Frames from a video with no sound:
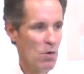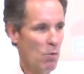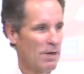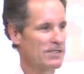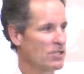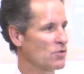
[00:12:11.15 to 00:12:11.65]

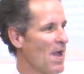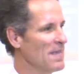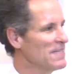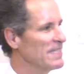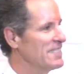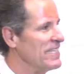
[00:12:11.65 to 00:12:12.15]
What's he
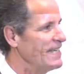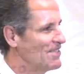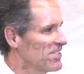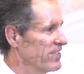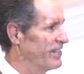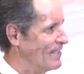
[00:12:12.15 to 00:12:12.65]
trying to teach
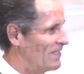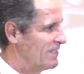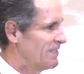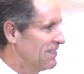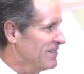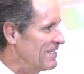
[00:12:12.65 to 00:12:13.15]

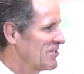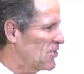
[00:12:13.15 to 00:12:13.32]
the